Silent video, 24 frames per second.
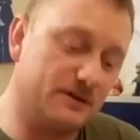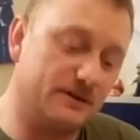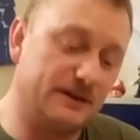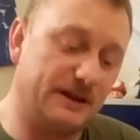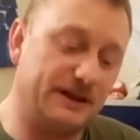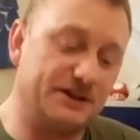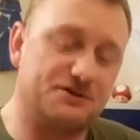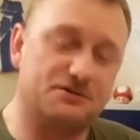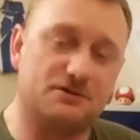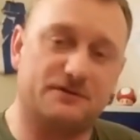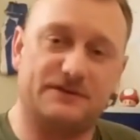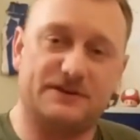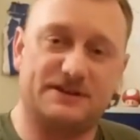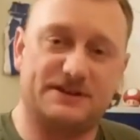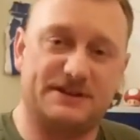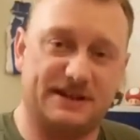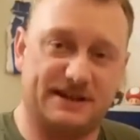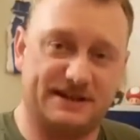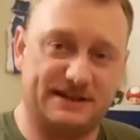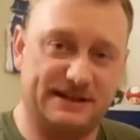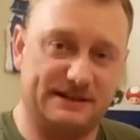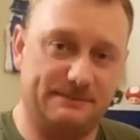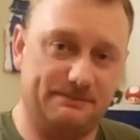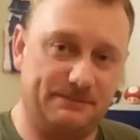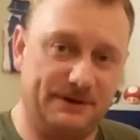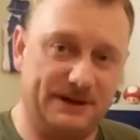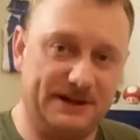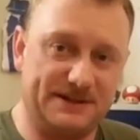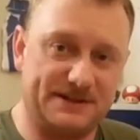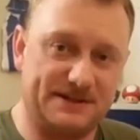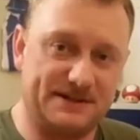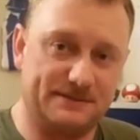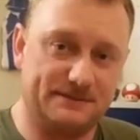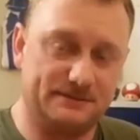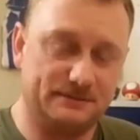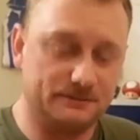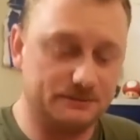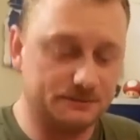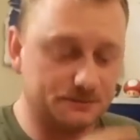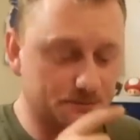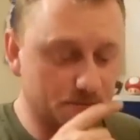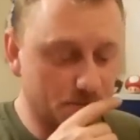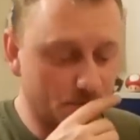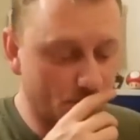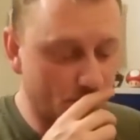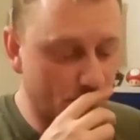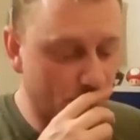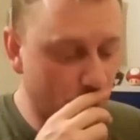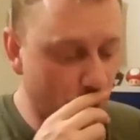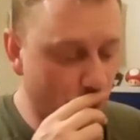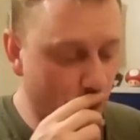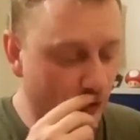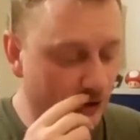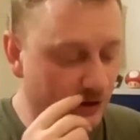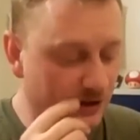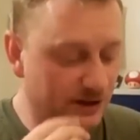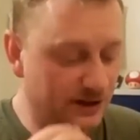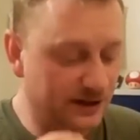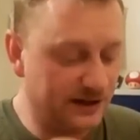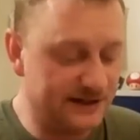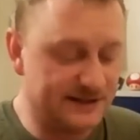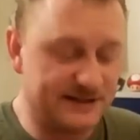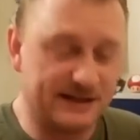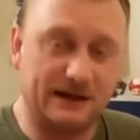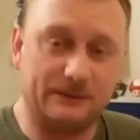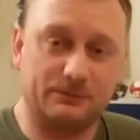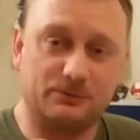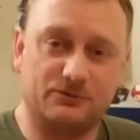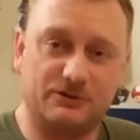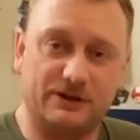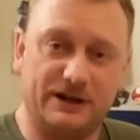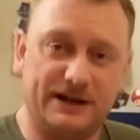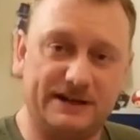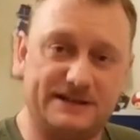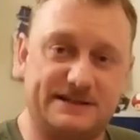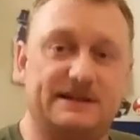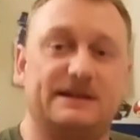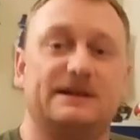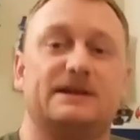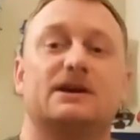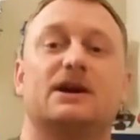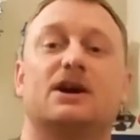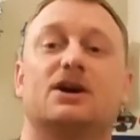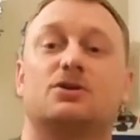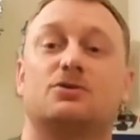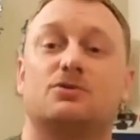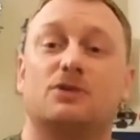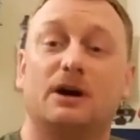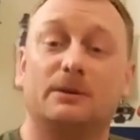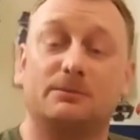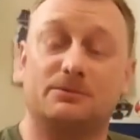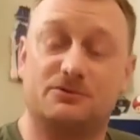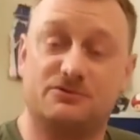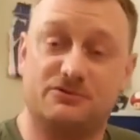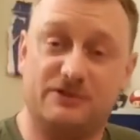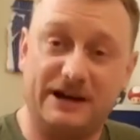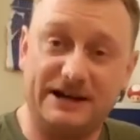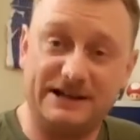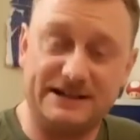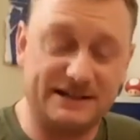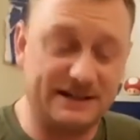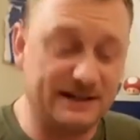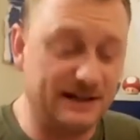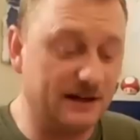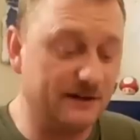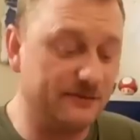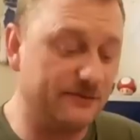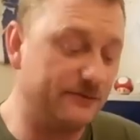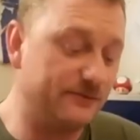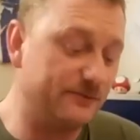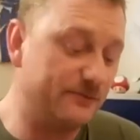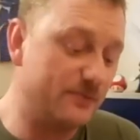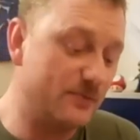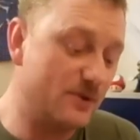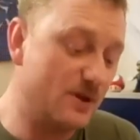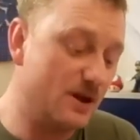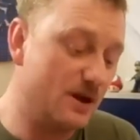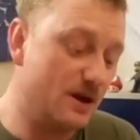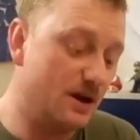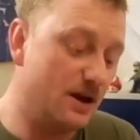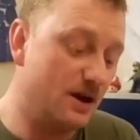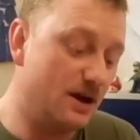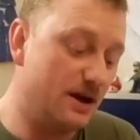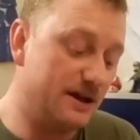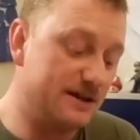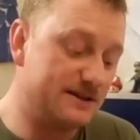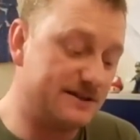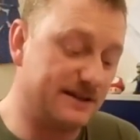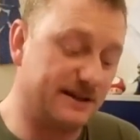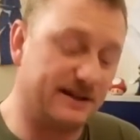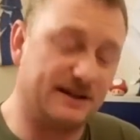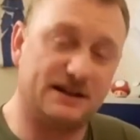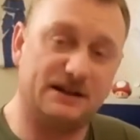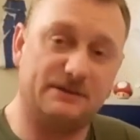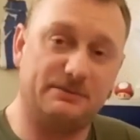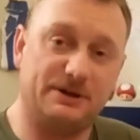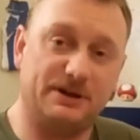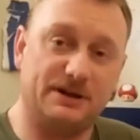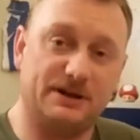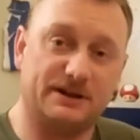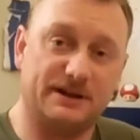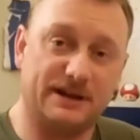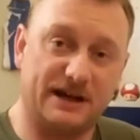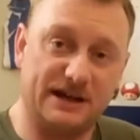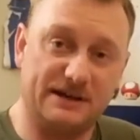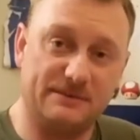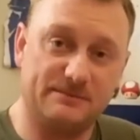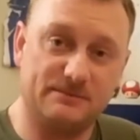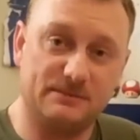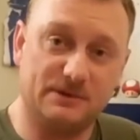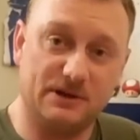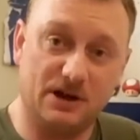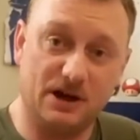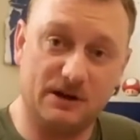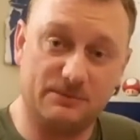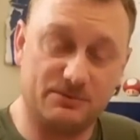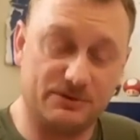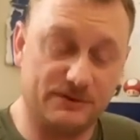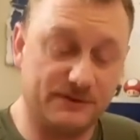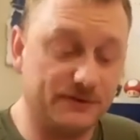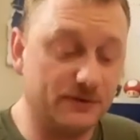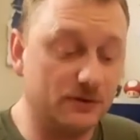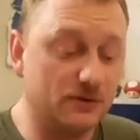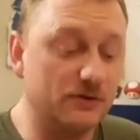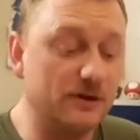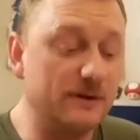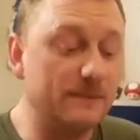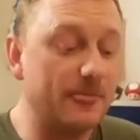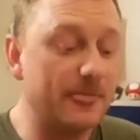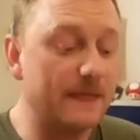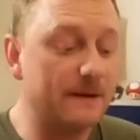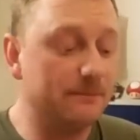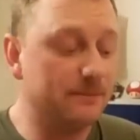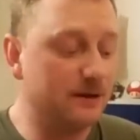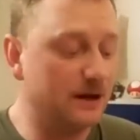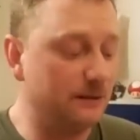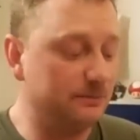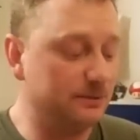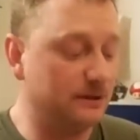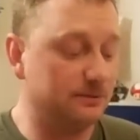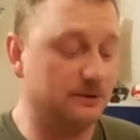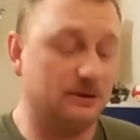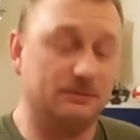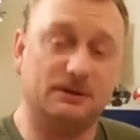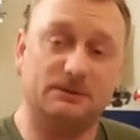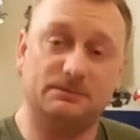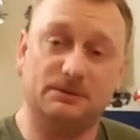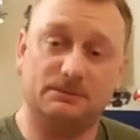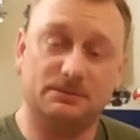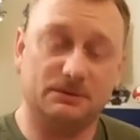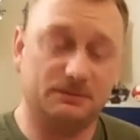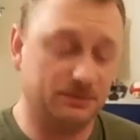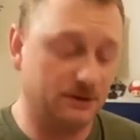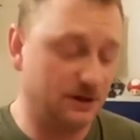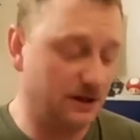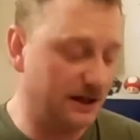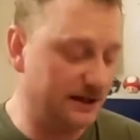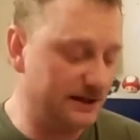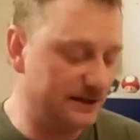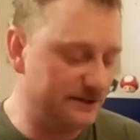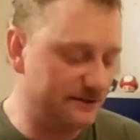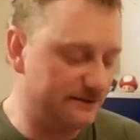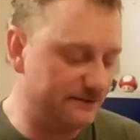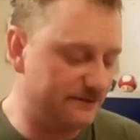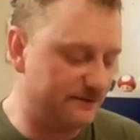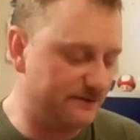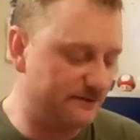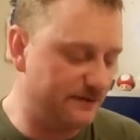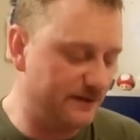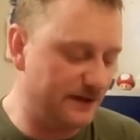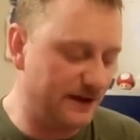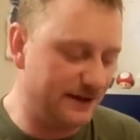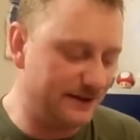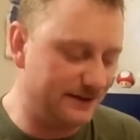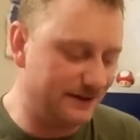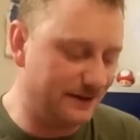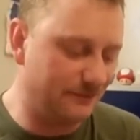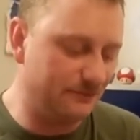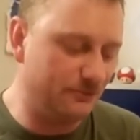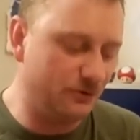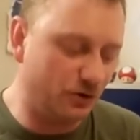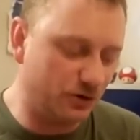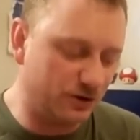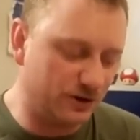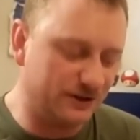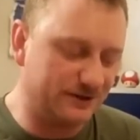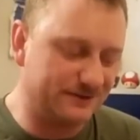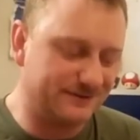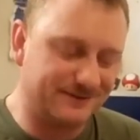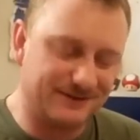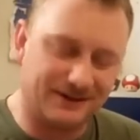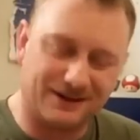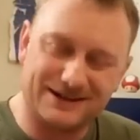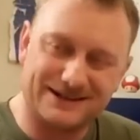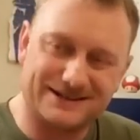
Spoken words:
the nature of the 16-bit. Is it upgraded enough? Is there going to be a game library for it? Blah blah blah blah blah blah blah. And I'm not going to